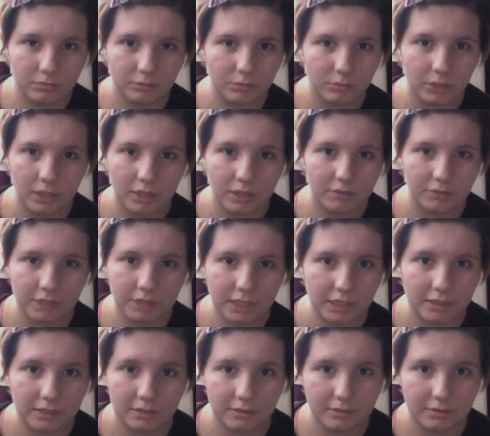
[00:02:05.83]
one
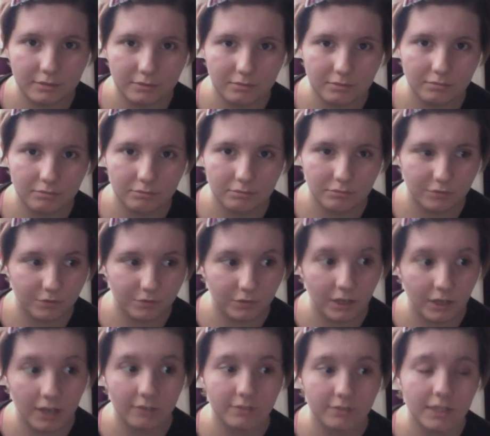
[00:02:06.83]
every
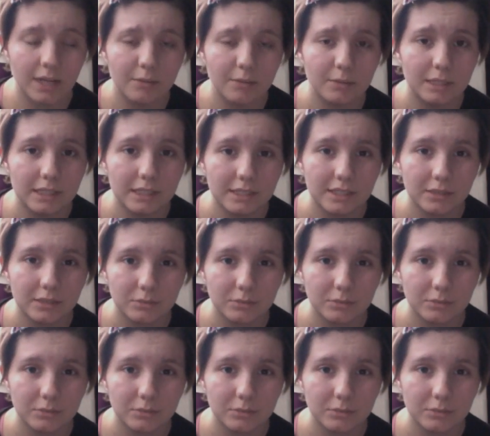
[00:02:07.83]
5-10 minutes.